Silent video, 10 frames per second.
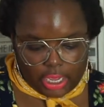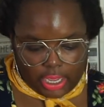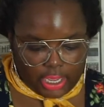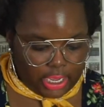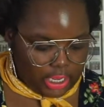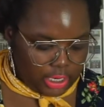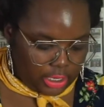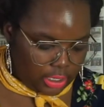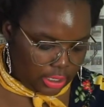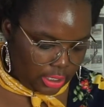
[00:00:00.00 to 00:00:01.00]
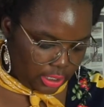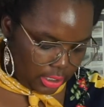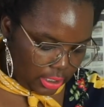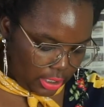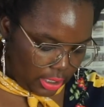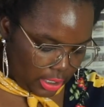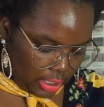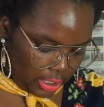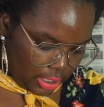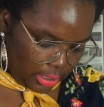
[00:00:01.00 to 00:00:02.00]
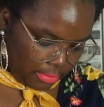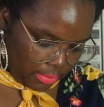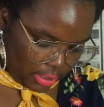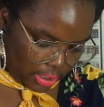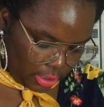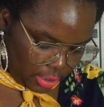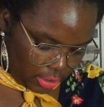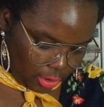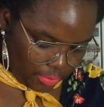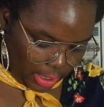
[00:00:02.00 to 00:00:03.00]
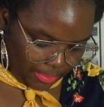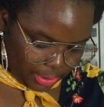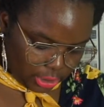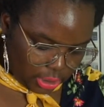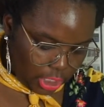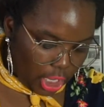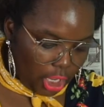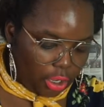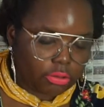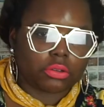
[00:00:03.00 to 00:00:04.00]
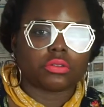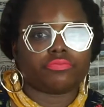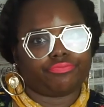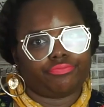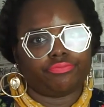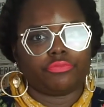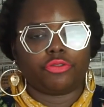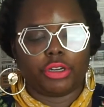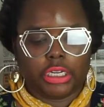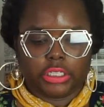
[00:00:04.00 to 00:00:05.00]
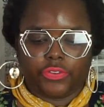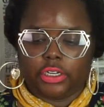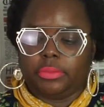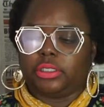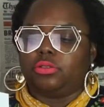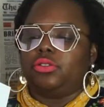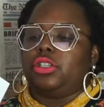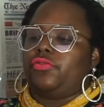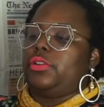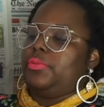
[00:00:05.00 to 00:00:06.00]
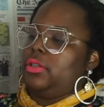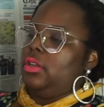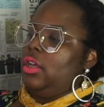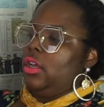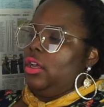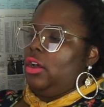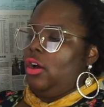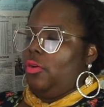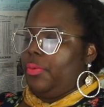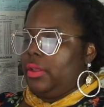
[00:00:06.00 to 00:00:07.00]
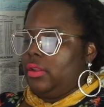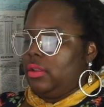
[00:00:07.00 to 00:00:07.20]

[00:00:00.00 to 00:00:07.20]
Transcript: And get this open. Do I push it? Oh, reading is fundamental. You just flip it open.